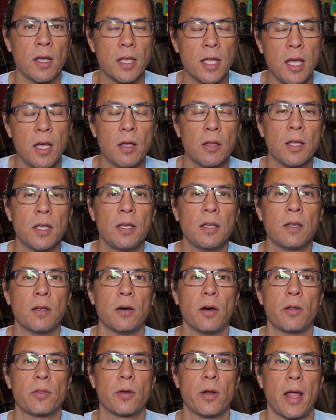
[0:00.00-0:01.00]
killing
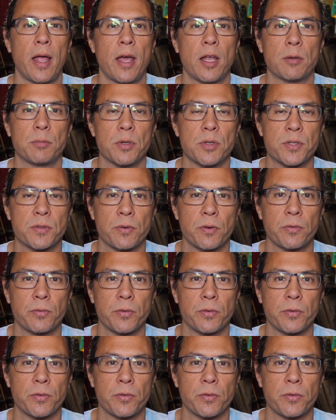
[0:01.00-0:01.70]
other animals for